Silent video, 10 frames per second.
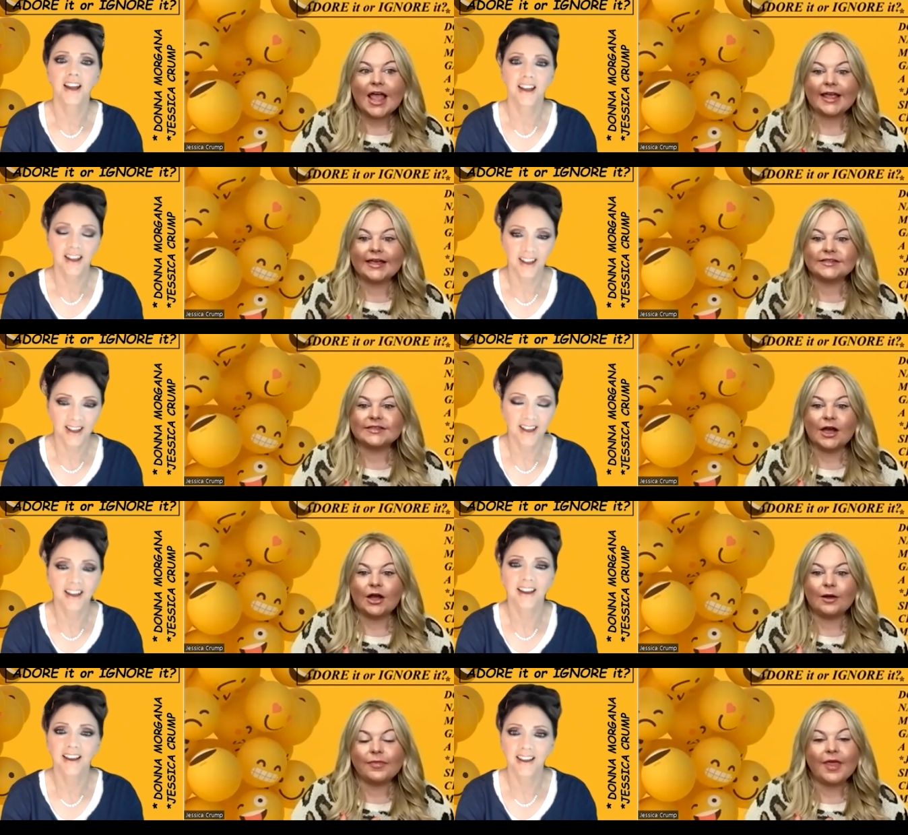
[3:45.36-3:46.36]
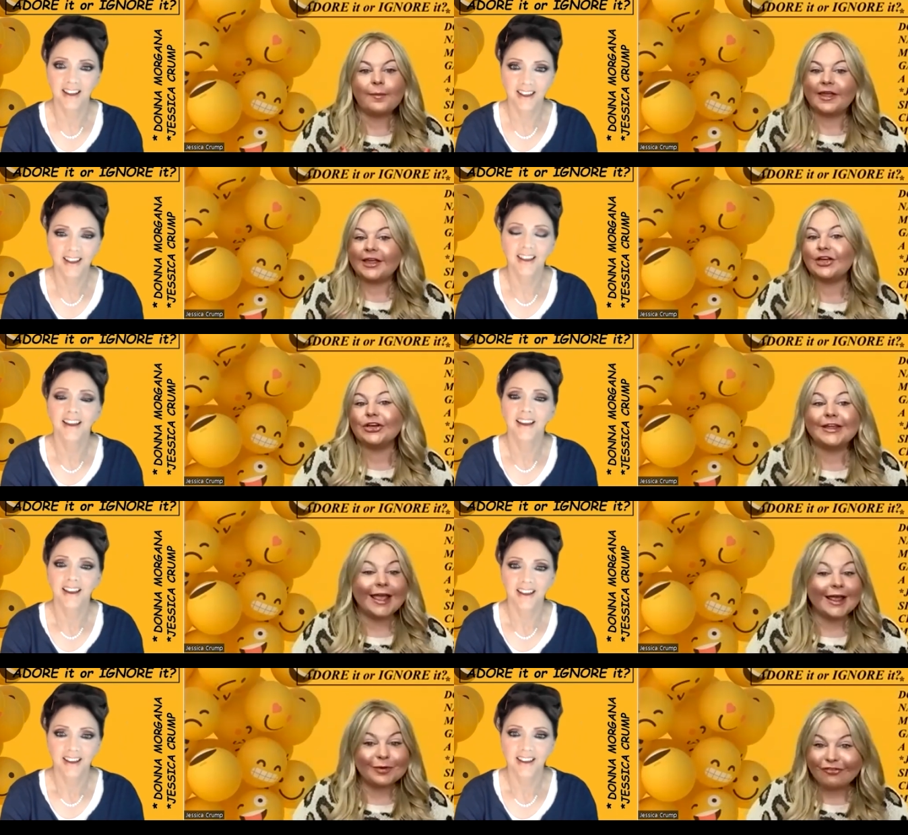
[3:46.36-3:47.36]
Speaker 1: and um, that being good
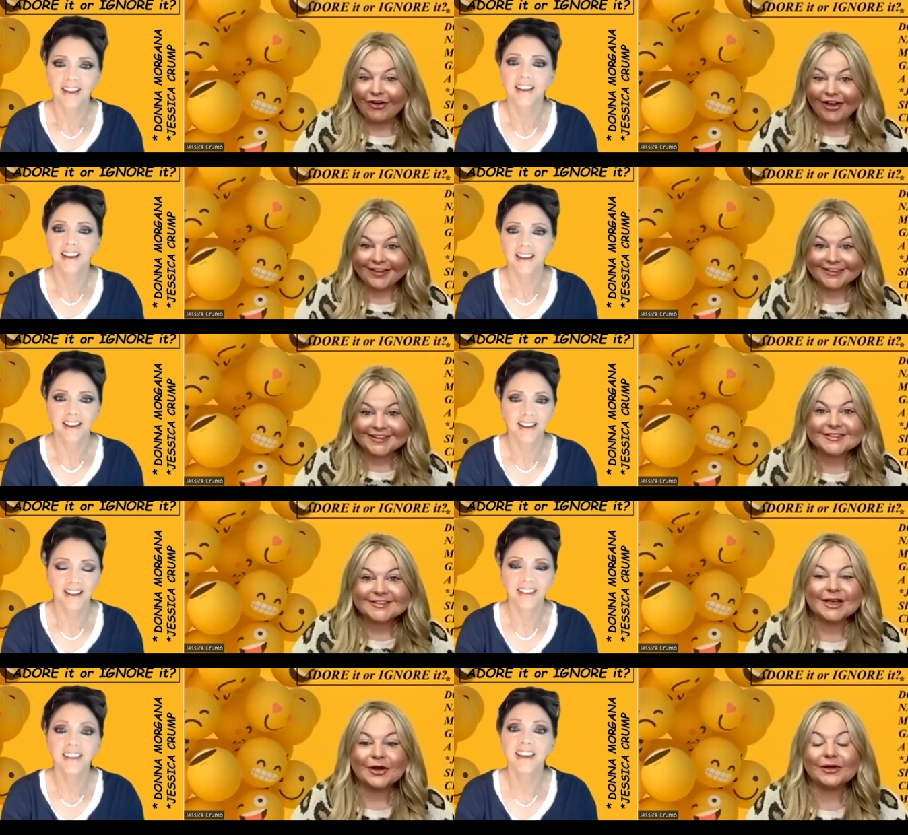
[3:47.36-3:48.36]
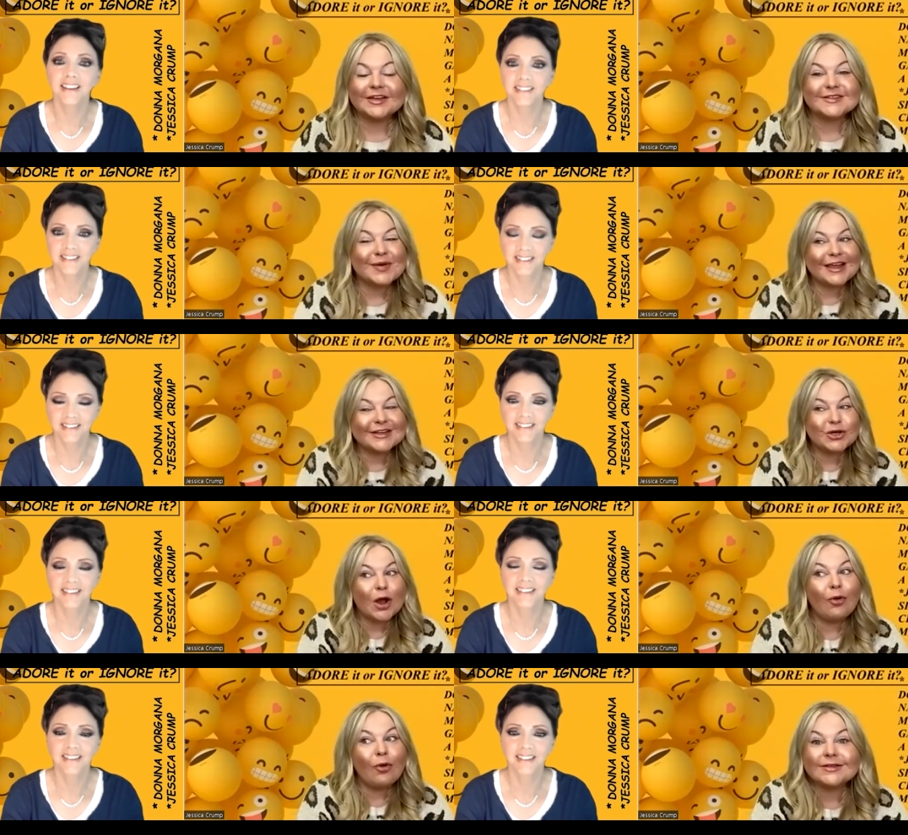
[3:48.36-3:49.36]
can be fun so because yes. being in
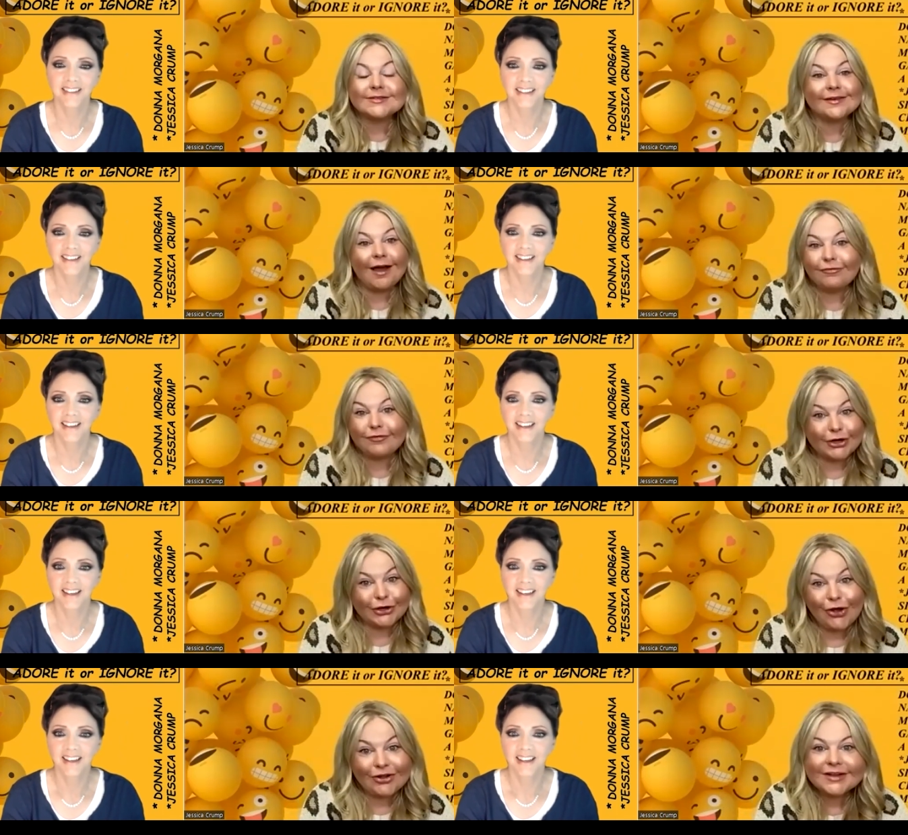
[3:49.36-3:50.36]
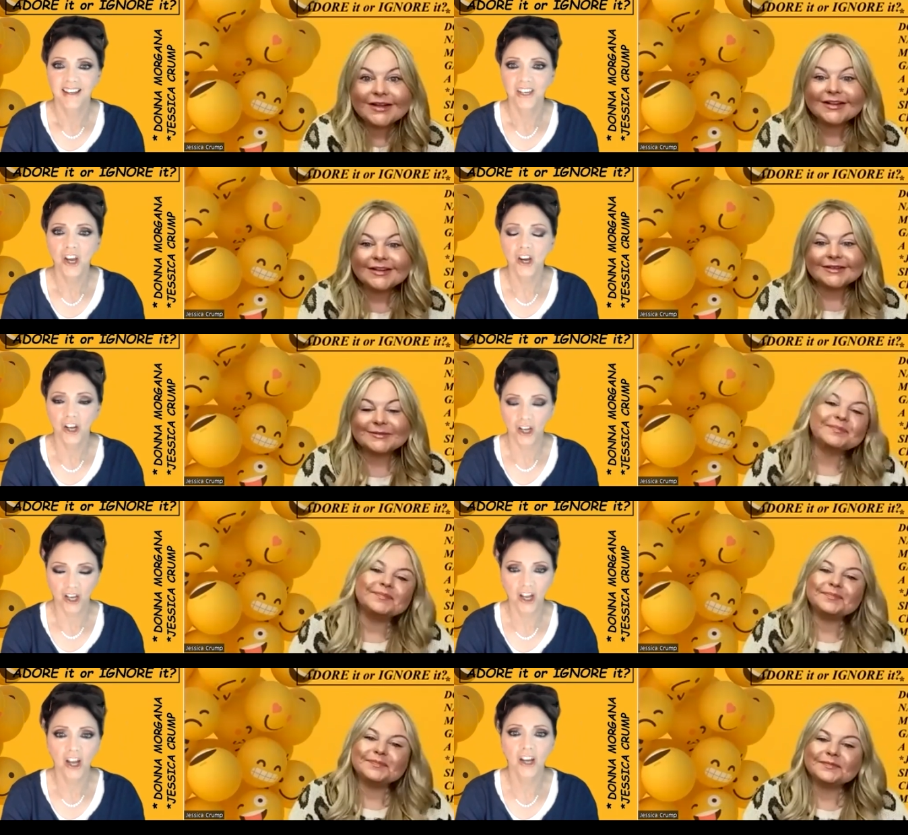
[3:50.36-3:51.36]
trouble is not fun at all
Speaker 2: yeah
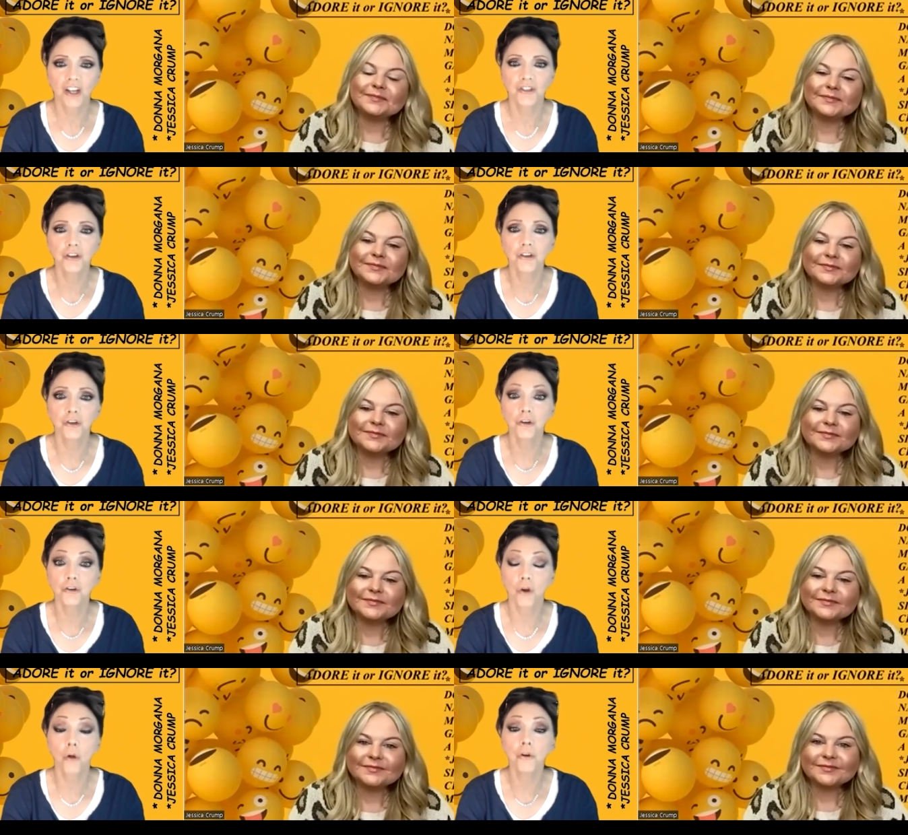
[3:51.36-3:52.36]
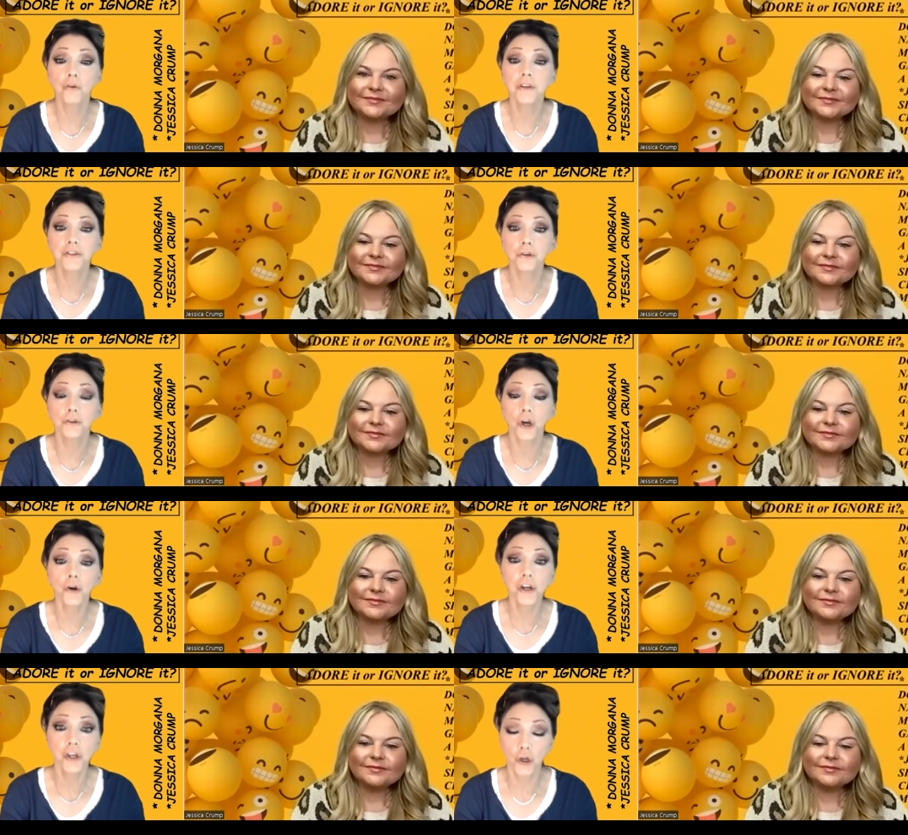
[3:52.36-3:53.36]
uh-huh because they're they're only reason they're
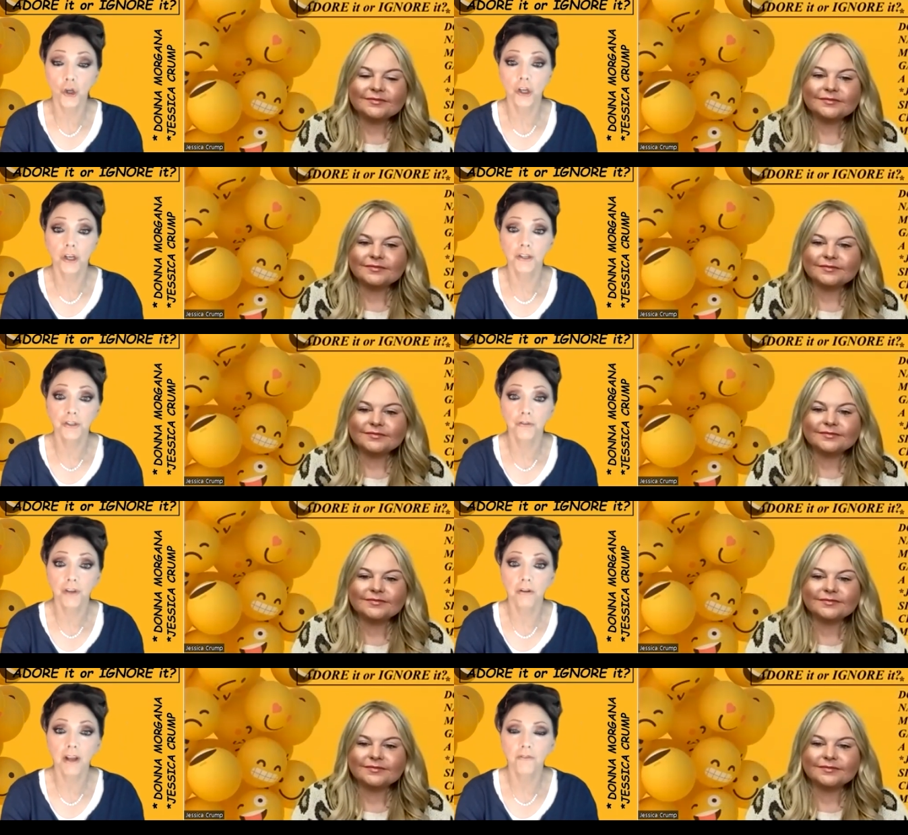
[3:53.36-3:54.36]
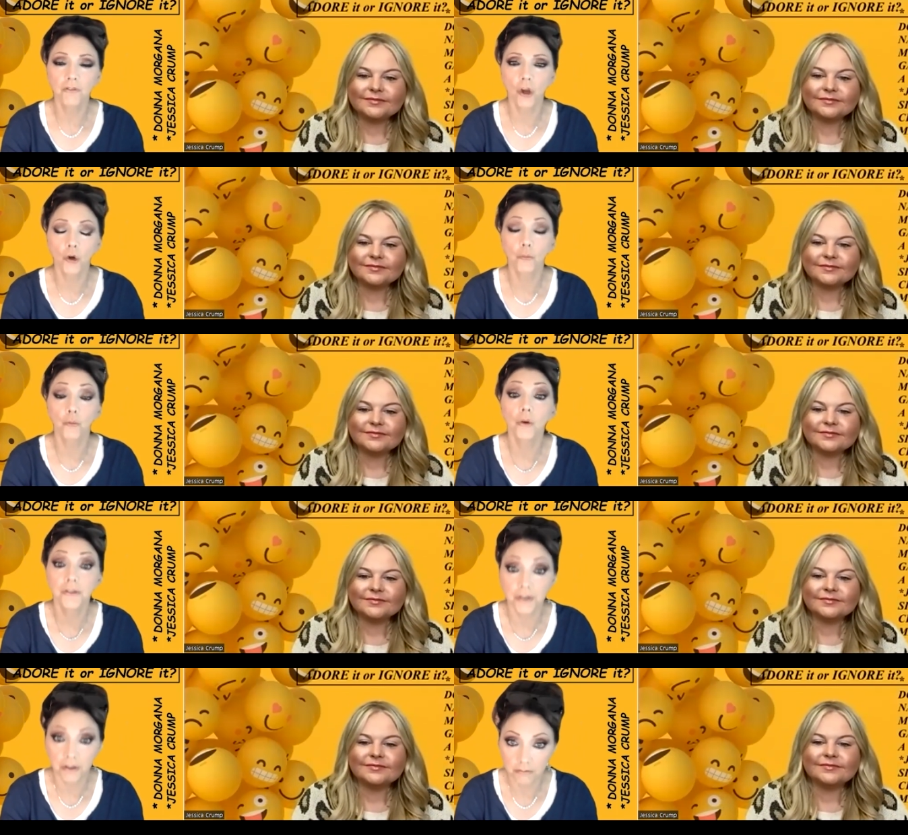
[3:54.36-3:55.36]
turning good is so they don't have to go to
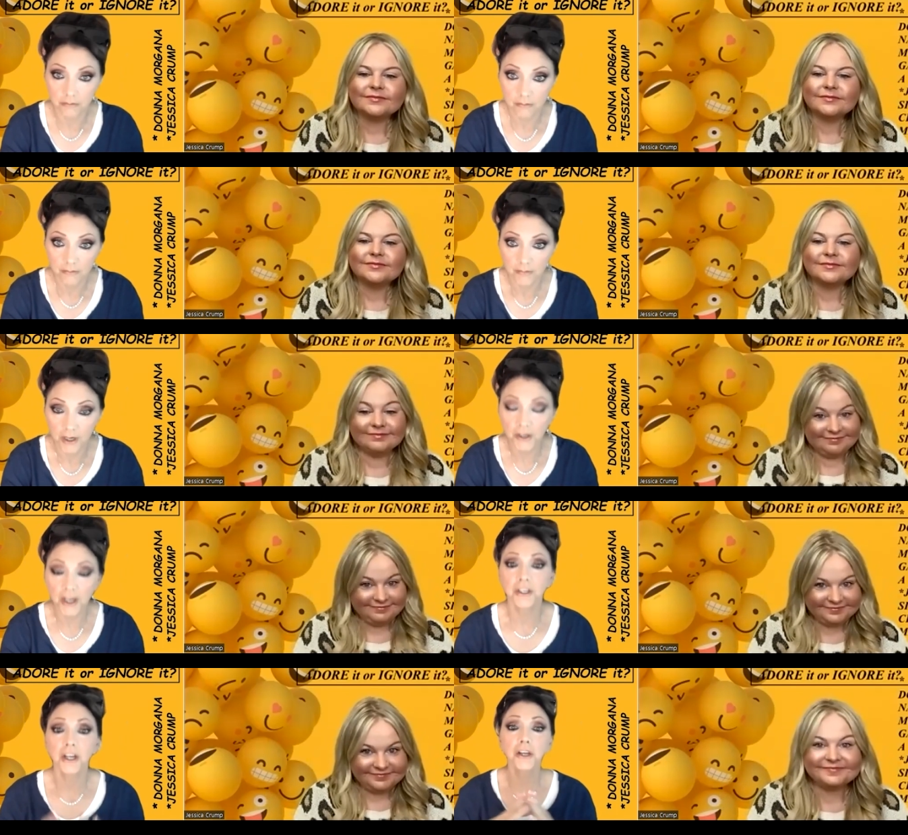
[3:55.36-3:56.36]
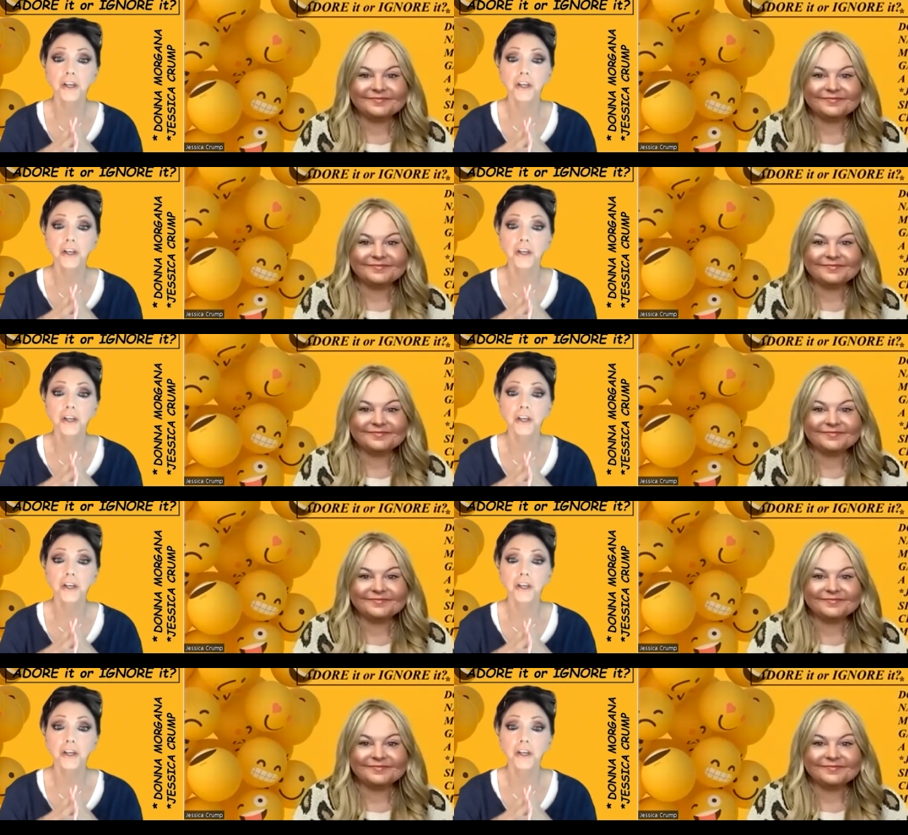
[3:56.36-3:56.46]
prison Mm-hmm. And they mm-hmm. tell